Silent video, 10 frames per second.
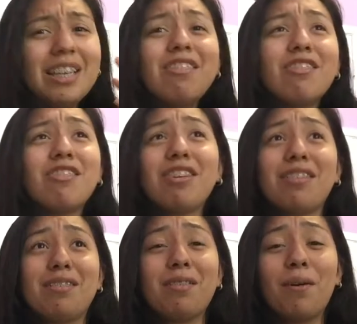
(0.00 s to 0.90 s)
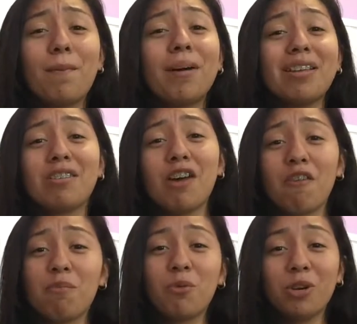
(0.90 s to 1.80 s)
It's just my
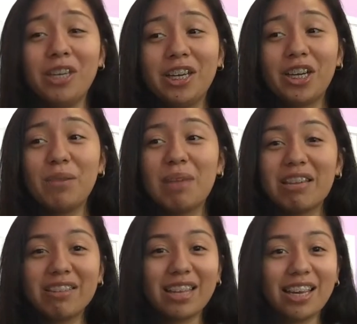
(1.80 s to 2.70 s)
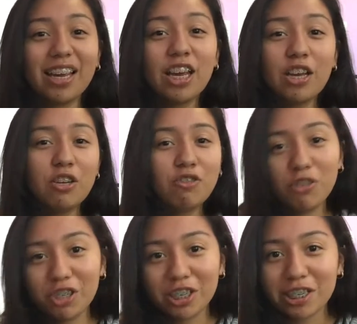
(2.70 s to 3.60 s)
sophomore year. Imagine like
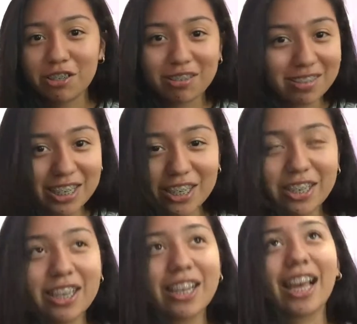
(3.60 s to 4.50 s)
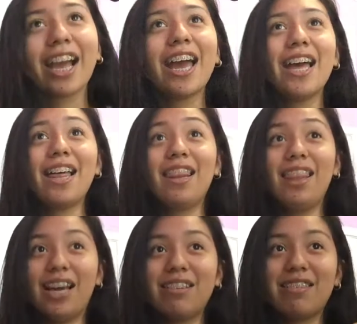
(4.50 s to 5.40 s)
junior year, senior year, like
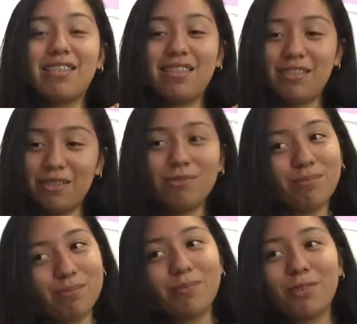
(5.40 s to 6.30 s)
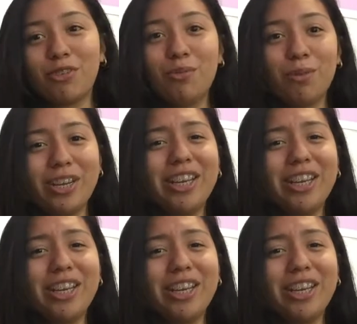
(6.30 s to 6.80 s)
that's two more